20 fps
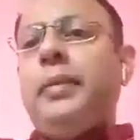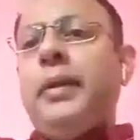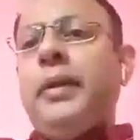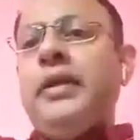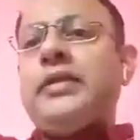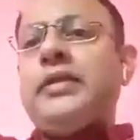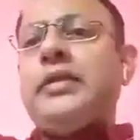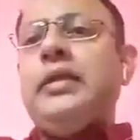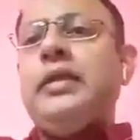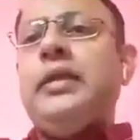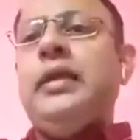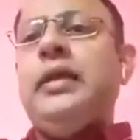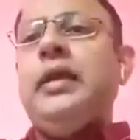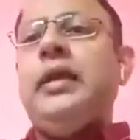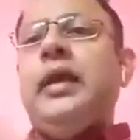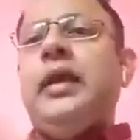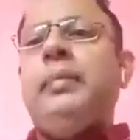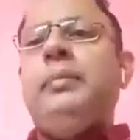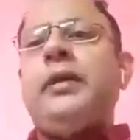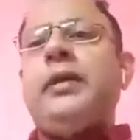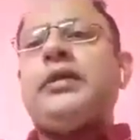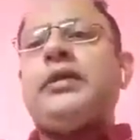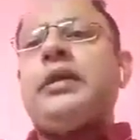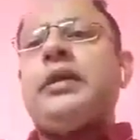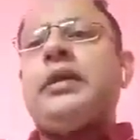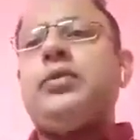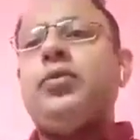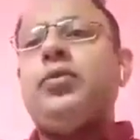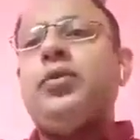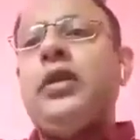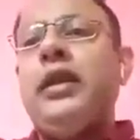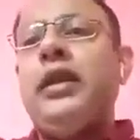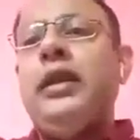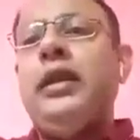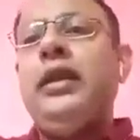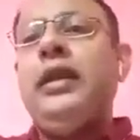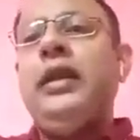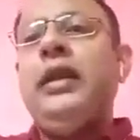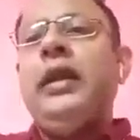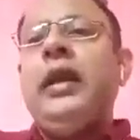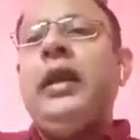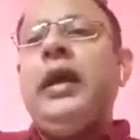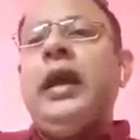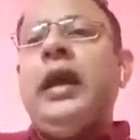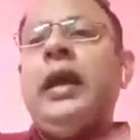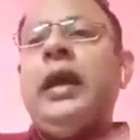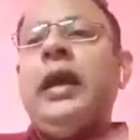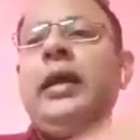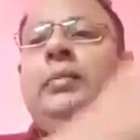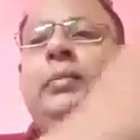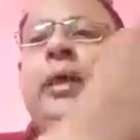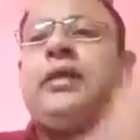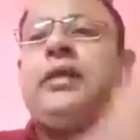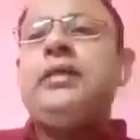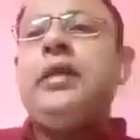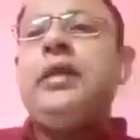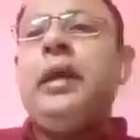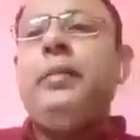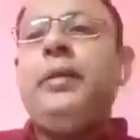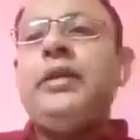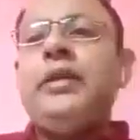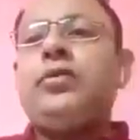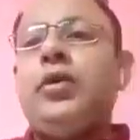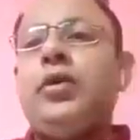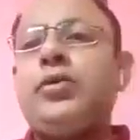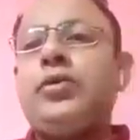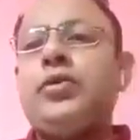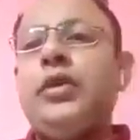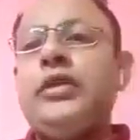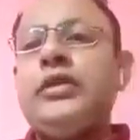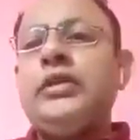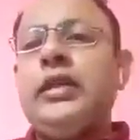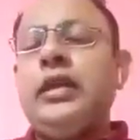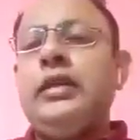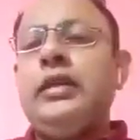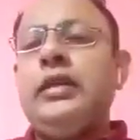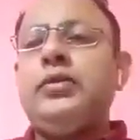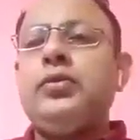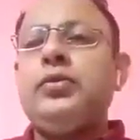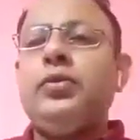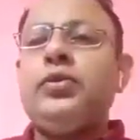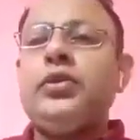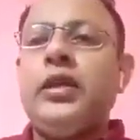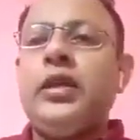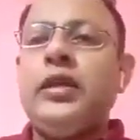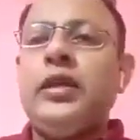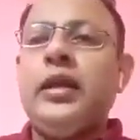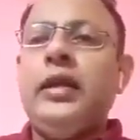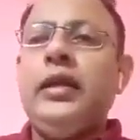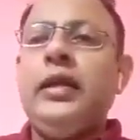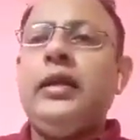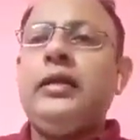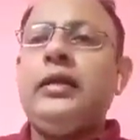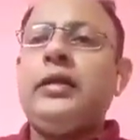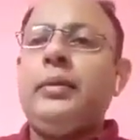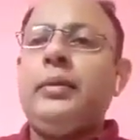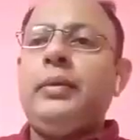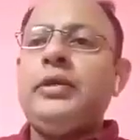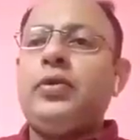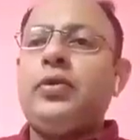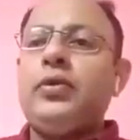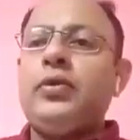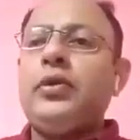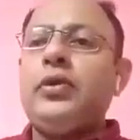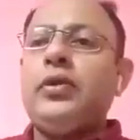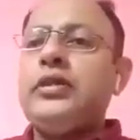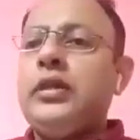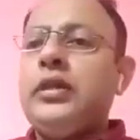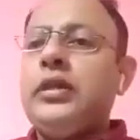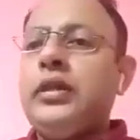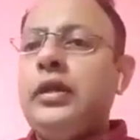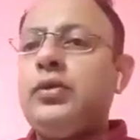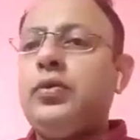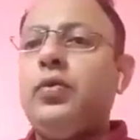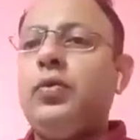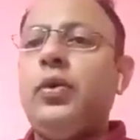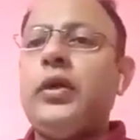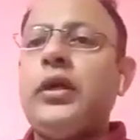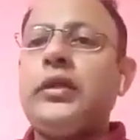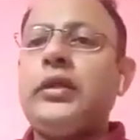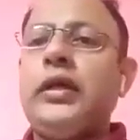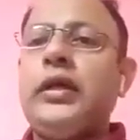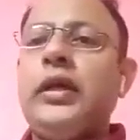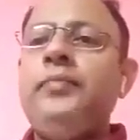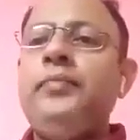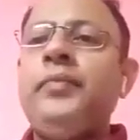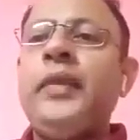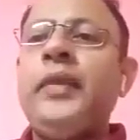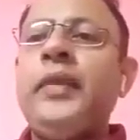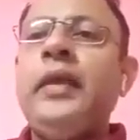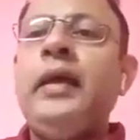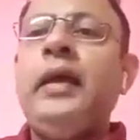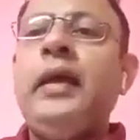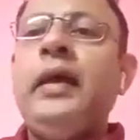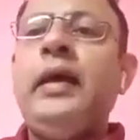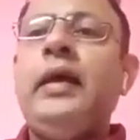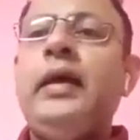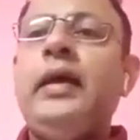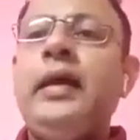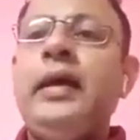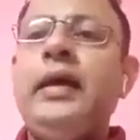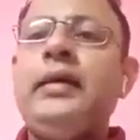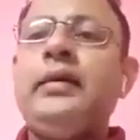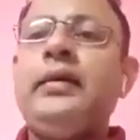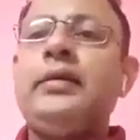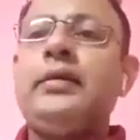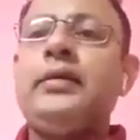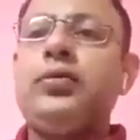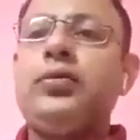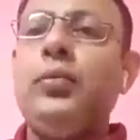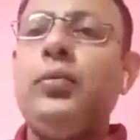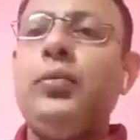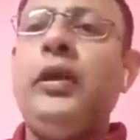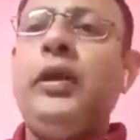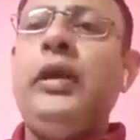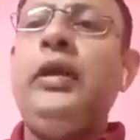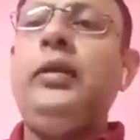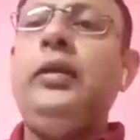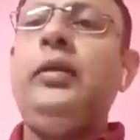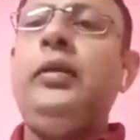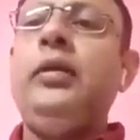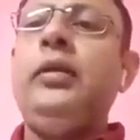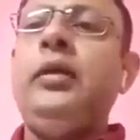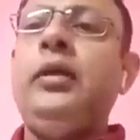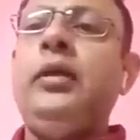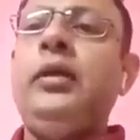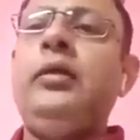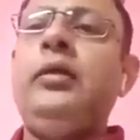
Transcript: Japanese ambassador to Delhi. I met Japanese consular general to Chennai, Japanese consular general to Kolkata, and so many